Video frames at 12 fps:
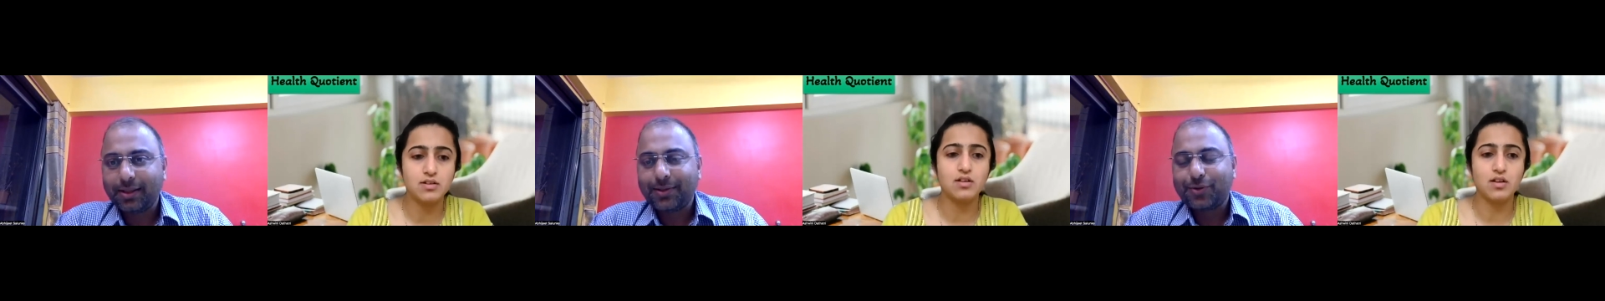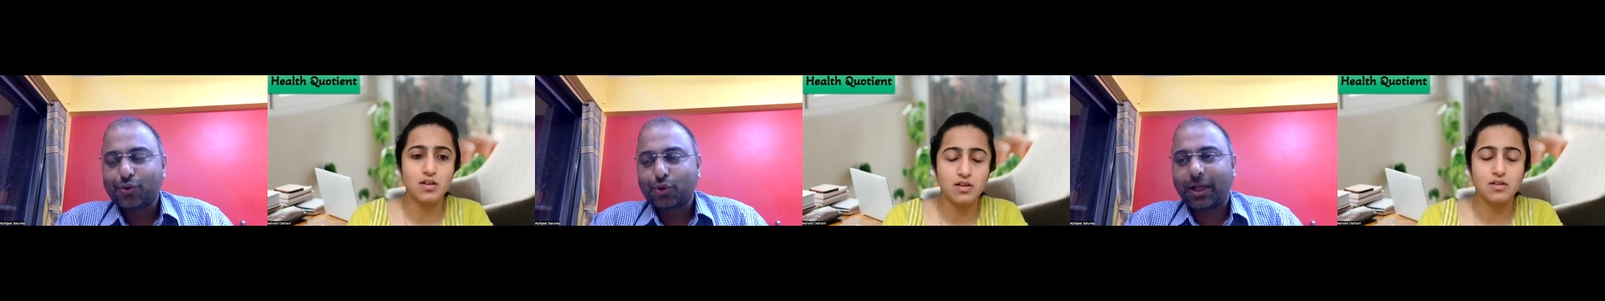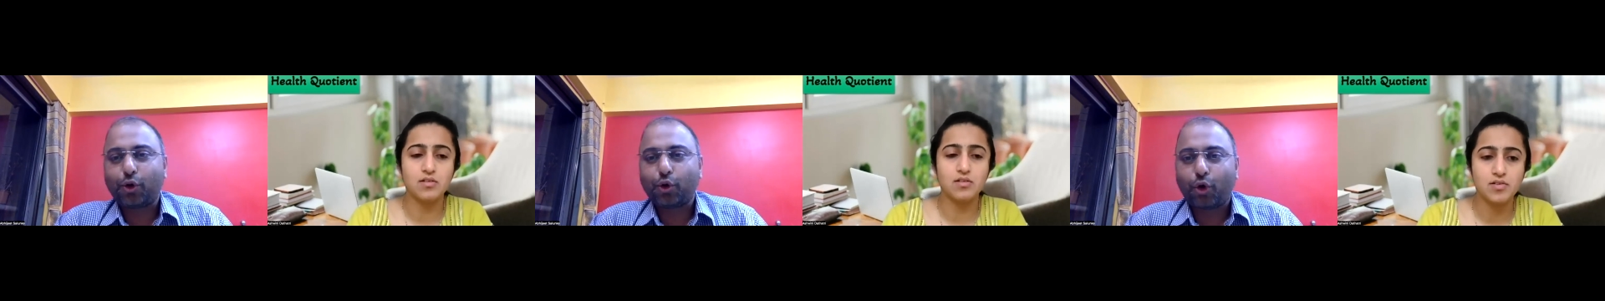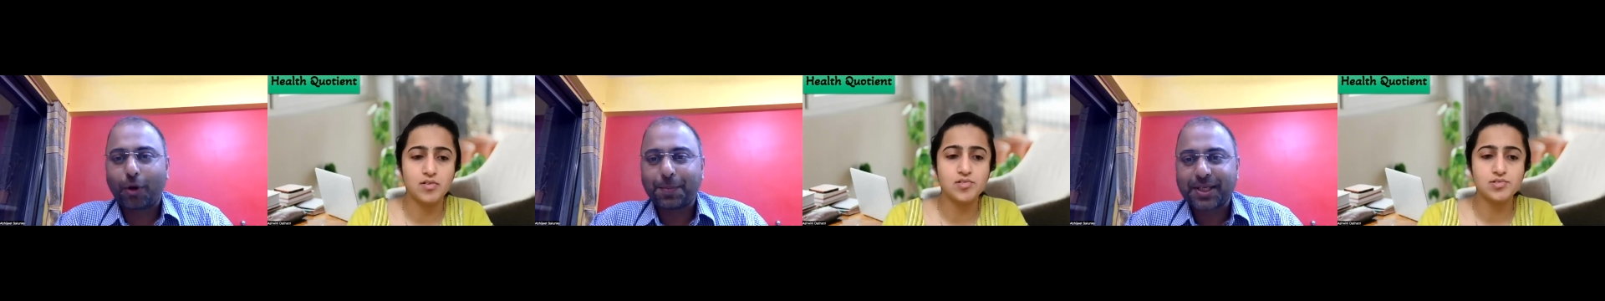Speaker 1: So there are two
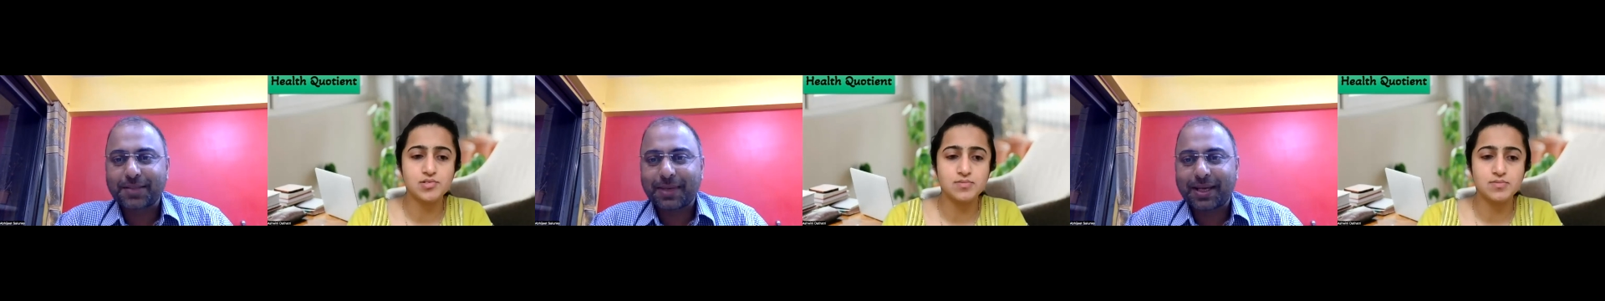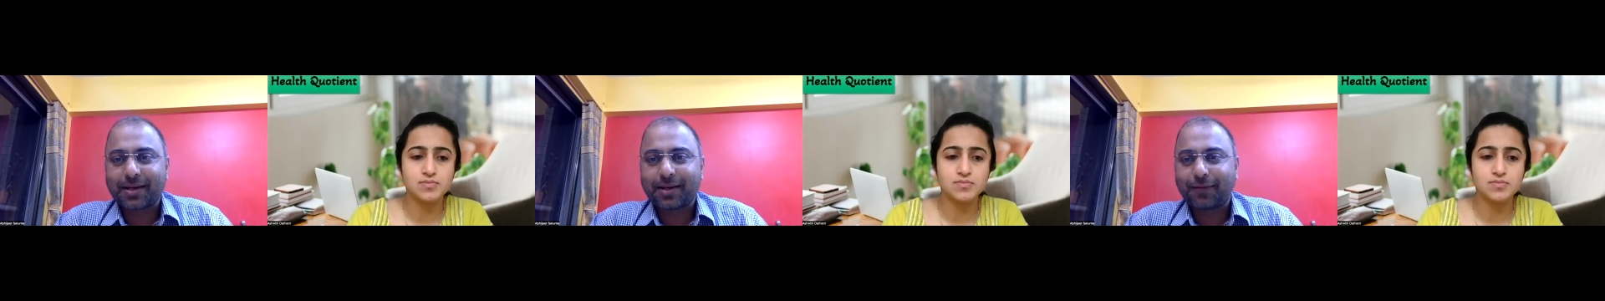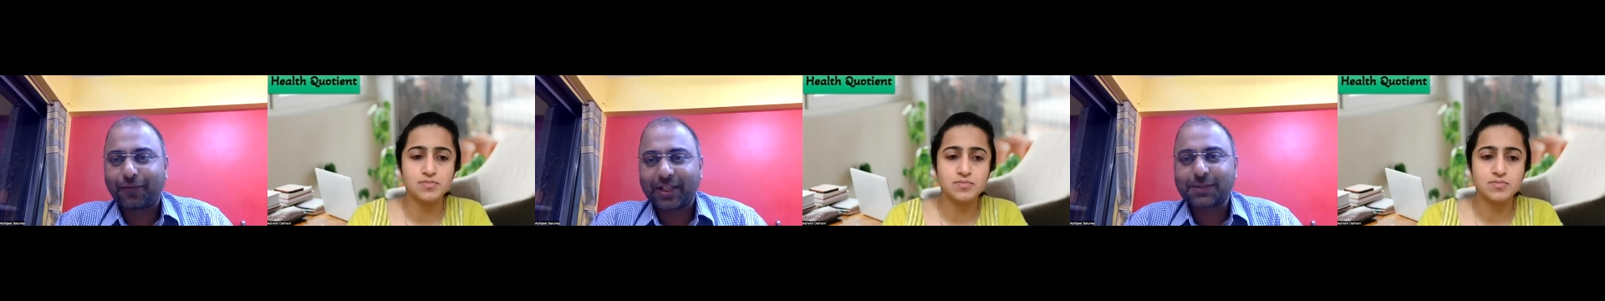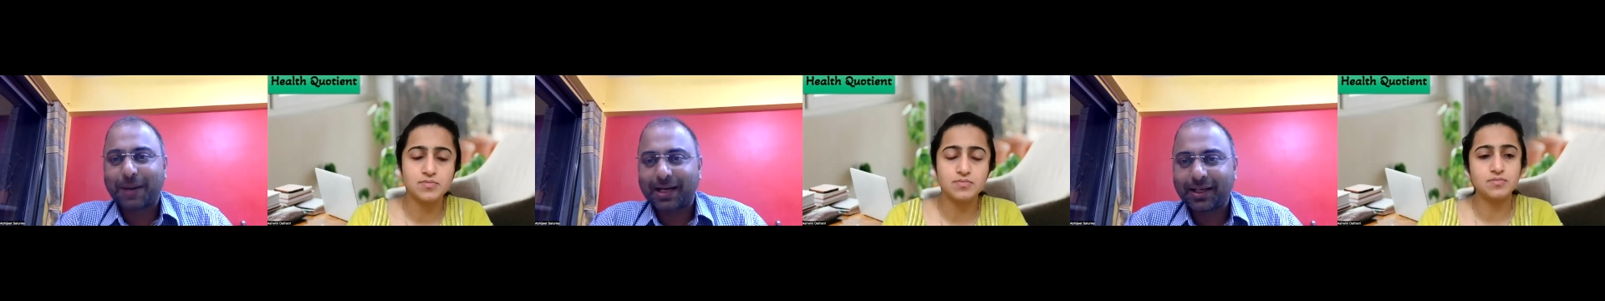options, make a fixed
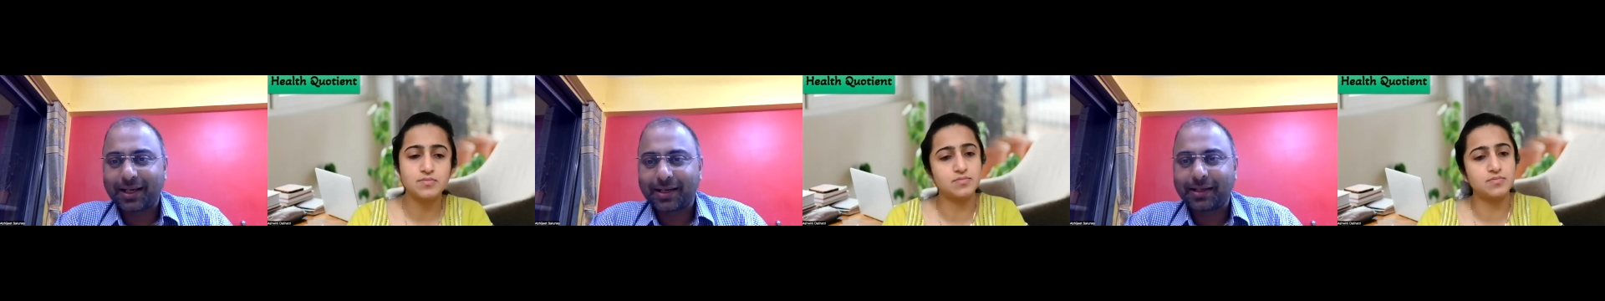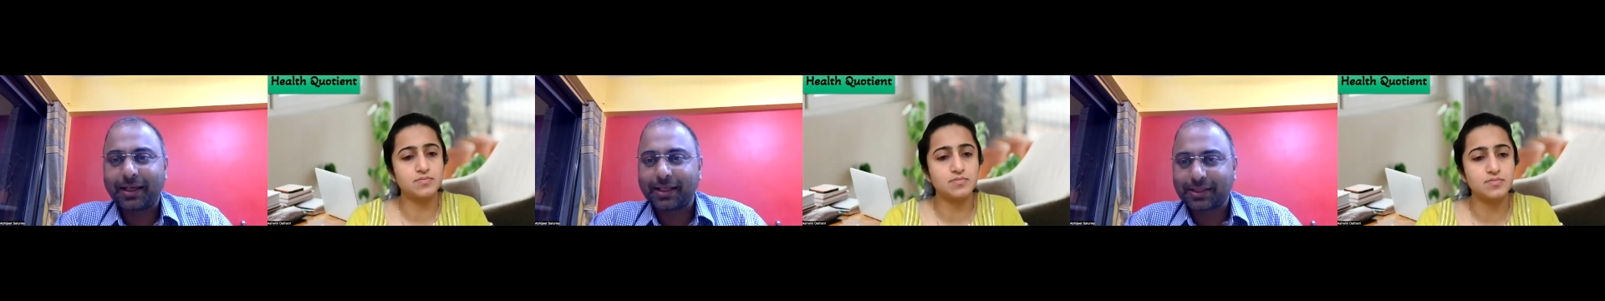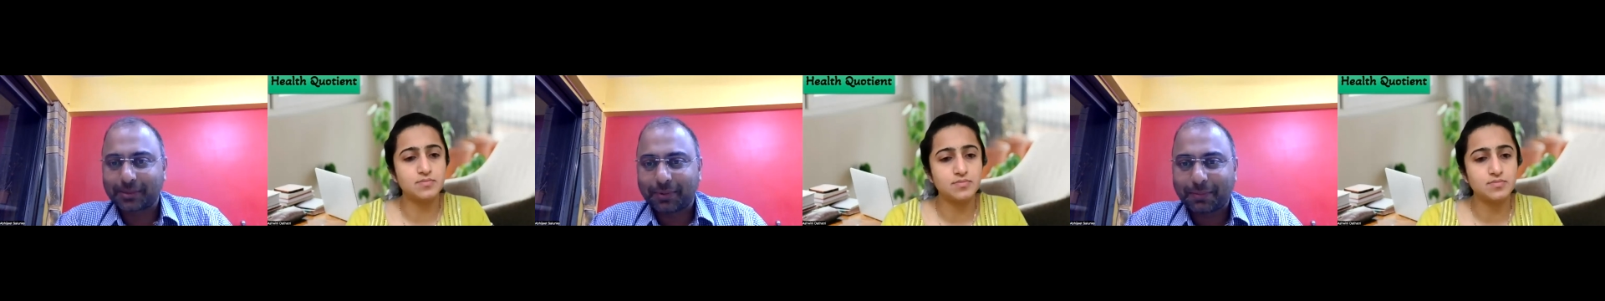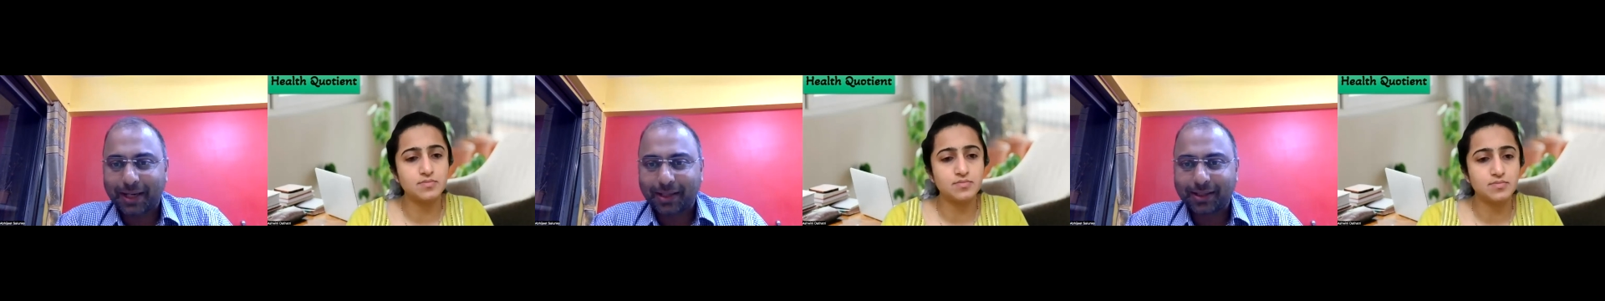battery and a detachable
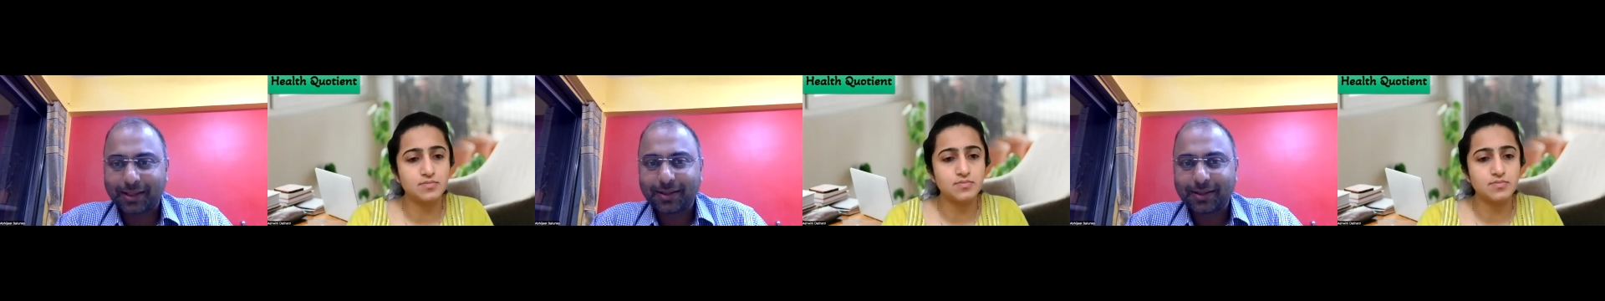battery.